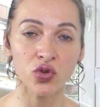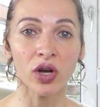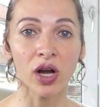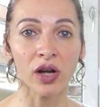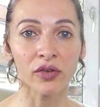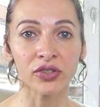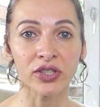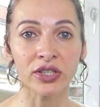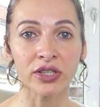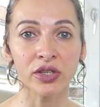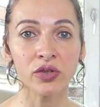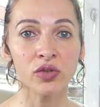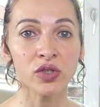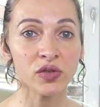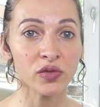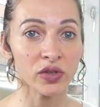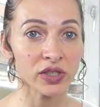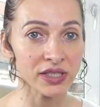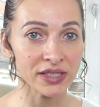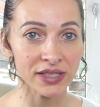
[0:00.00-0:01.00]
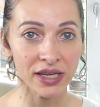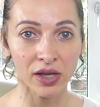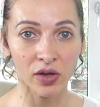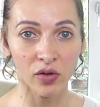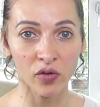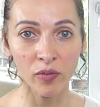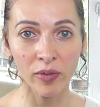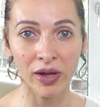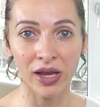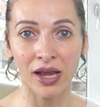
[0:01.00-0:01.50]
afternoons for the sake
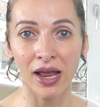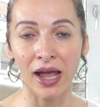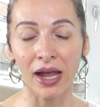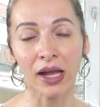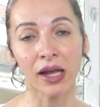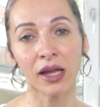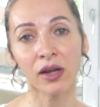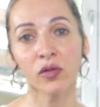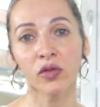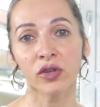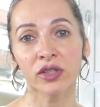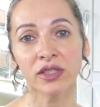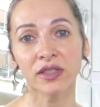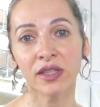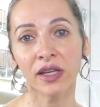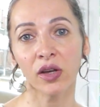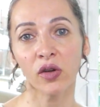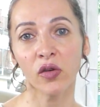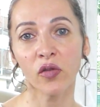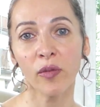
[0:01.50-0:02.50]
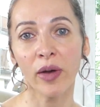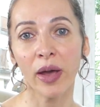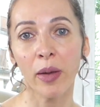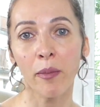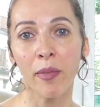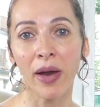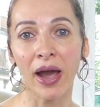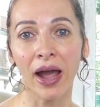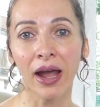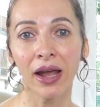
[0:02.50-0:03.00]
of my neck and for the sake of my
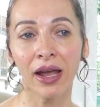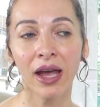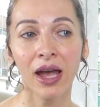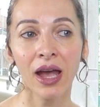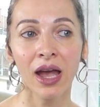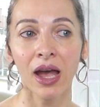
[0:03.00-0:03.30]
back.